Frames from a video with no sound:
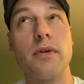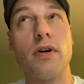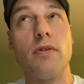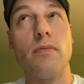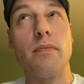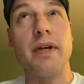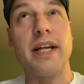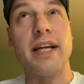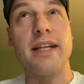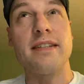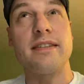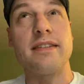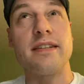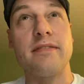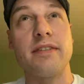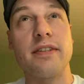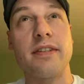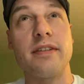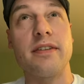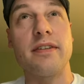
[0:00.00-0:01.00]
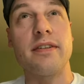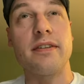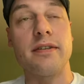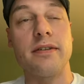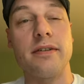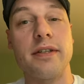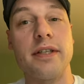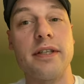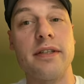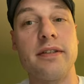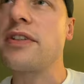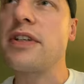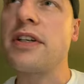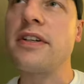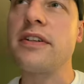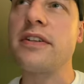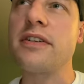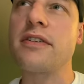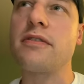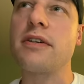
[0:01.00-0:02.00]
open at 7:30.
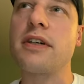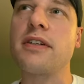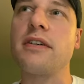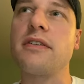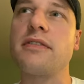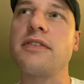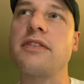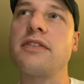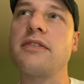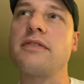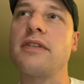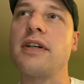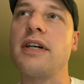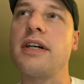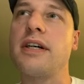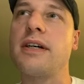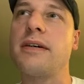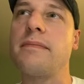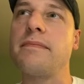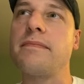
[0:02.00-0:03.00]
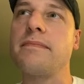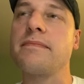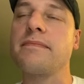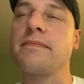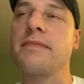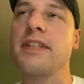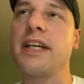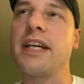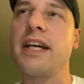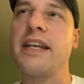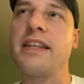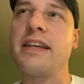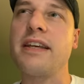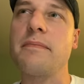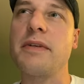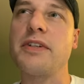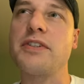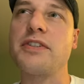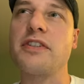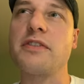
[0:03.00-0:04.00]
Another quick note too. I think I
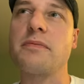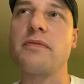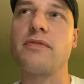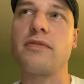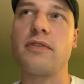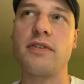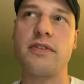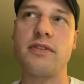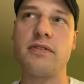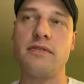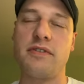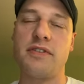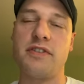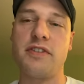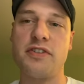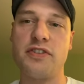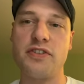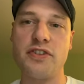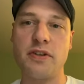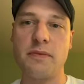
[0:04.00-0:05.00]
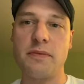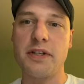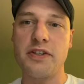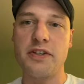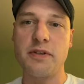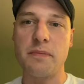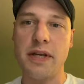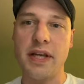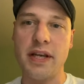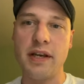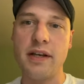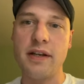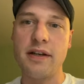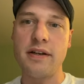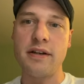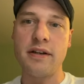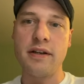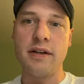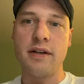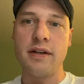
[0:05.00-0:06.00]
mentioned this before too. Since Germany and
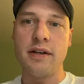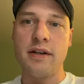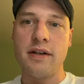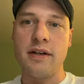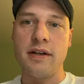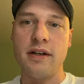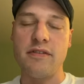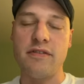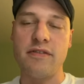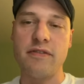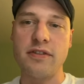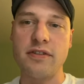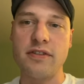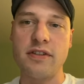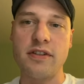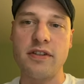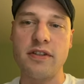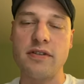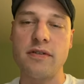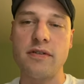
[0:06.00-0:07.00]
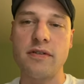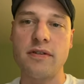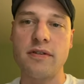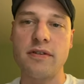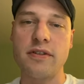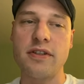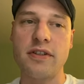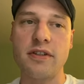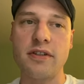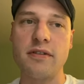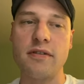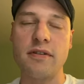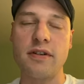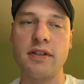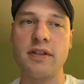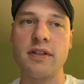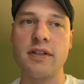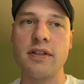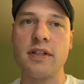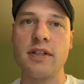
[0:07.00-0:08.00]
Japan are first in the turn
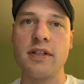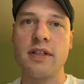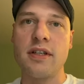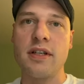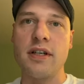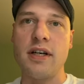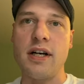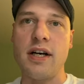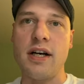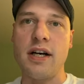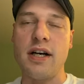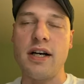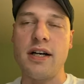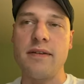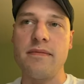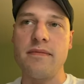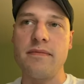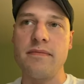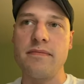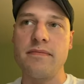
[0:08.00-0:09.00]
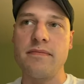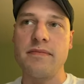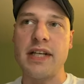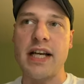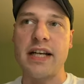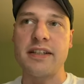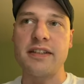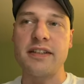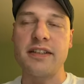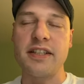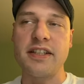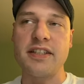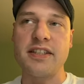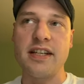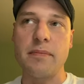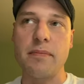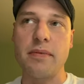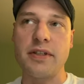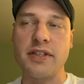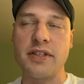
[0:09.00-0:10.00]
order, technically
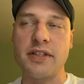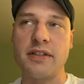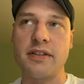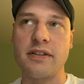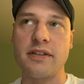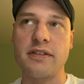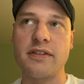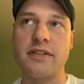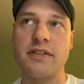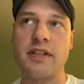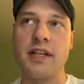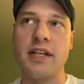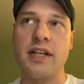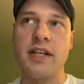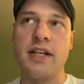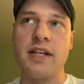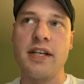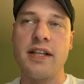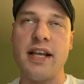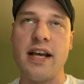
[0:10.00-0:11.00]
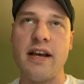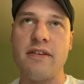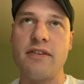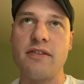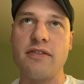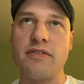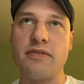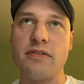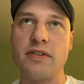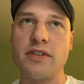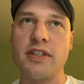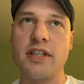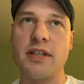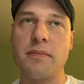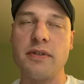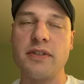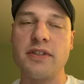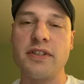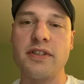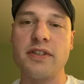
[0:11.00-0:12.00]
separate turns, those first
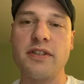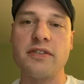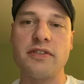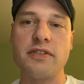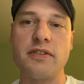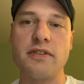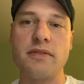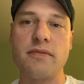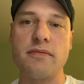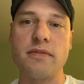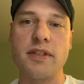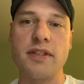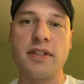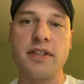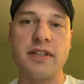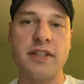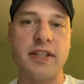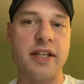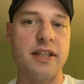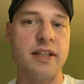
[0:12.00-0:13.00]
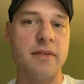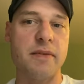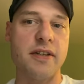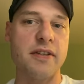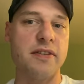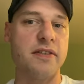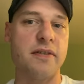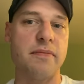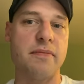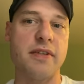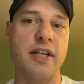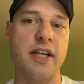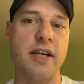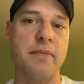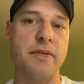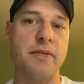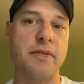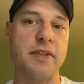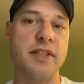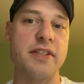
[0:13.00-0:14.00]
couple turns, you could really take them at the same time
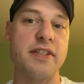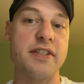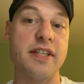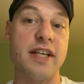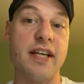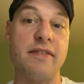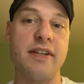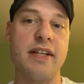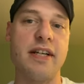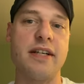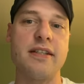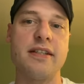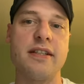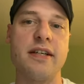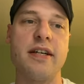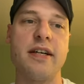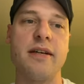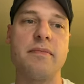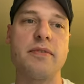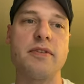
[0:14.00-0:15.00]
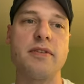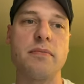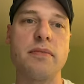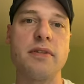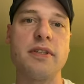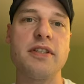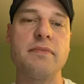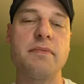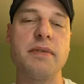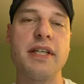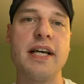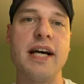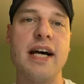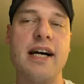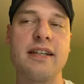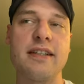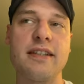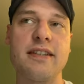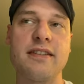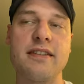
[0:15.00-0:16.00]
and really save a lot of time. So please be
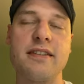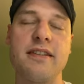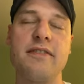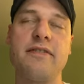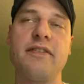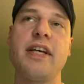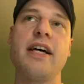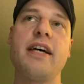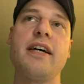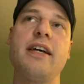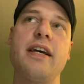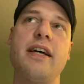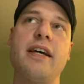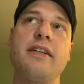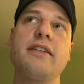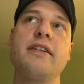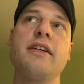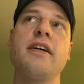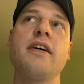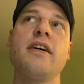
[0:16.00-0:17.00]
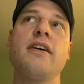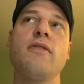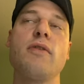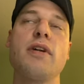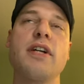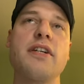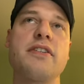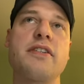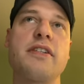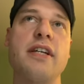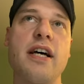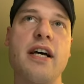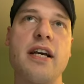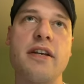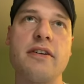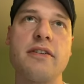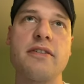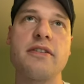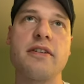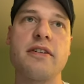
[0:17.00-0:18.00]
cognizant of that. And when it's not
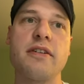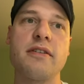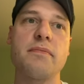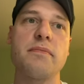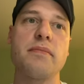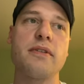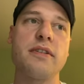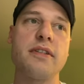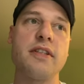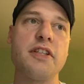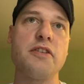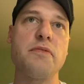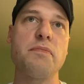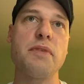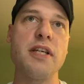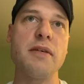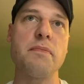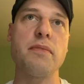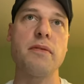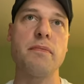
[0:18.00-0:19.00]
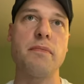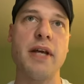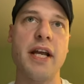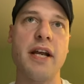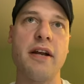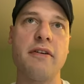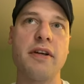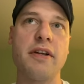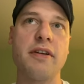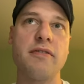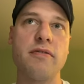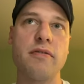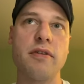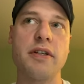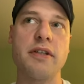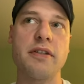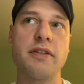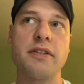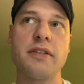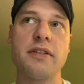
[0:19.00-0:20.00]
your turn, please be preparing for
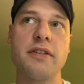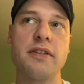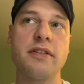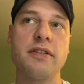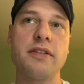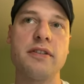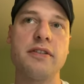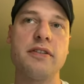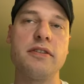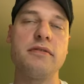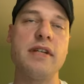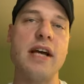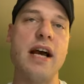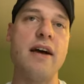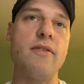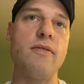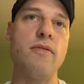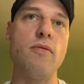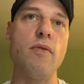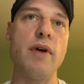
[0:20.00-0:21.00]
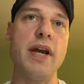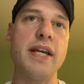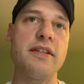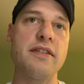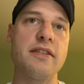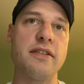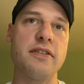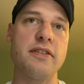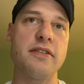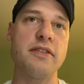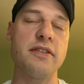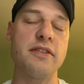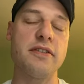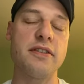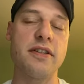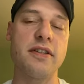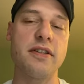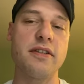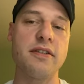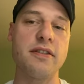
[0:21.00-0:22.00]
your turn. Do not wait until your
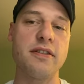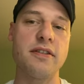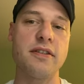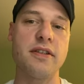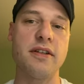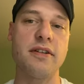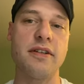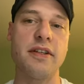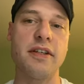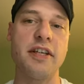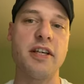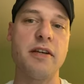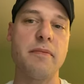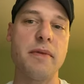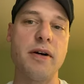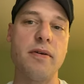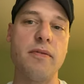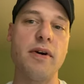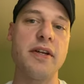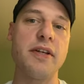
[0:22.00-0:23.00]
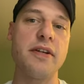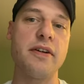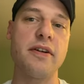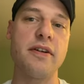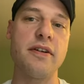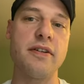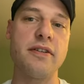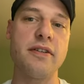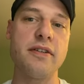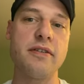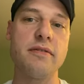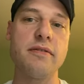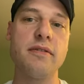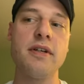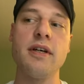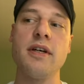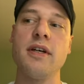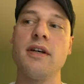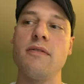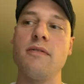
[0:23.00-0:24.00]
turn to start thinking about what you're going to do,
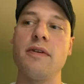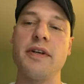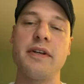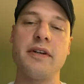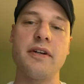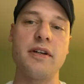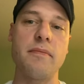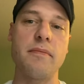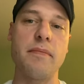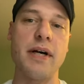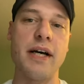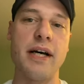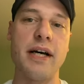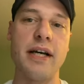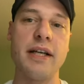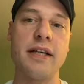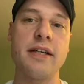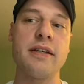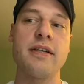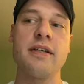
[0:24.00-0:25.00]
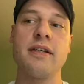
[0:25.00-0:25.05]
what you're going to buy,